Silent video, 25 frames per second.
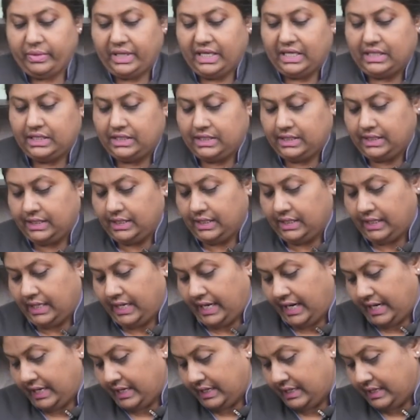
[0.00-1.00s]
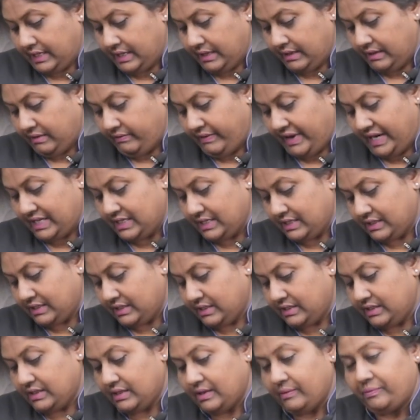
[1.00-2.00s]
beat and wait
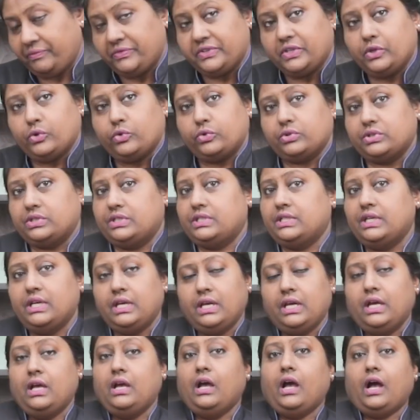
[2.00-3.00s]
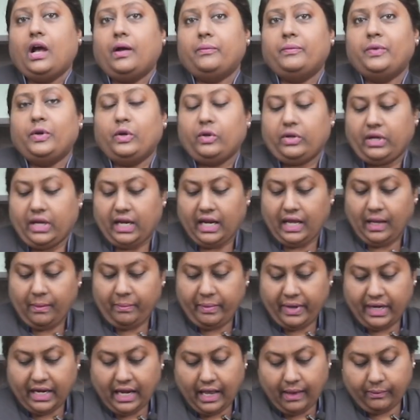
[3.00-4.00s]
until the yolks are broken
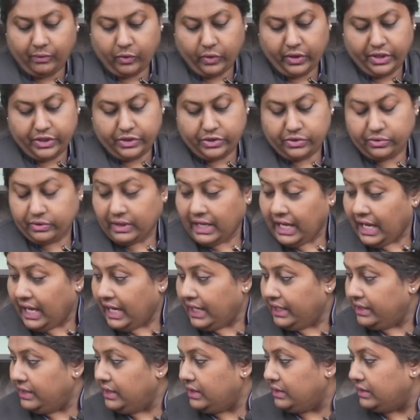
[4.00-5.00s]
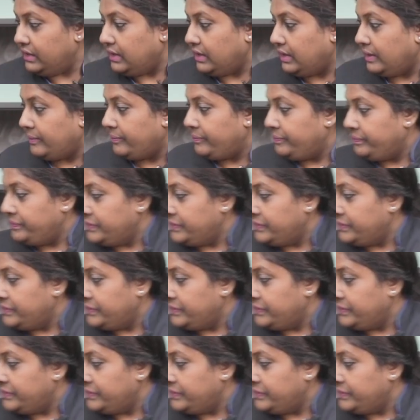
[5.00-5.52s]
up, and I'm going to add the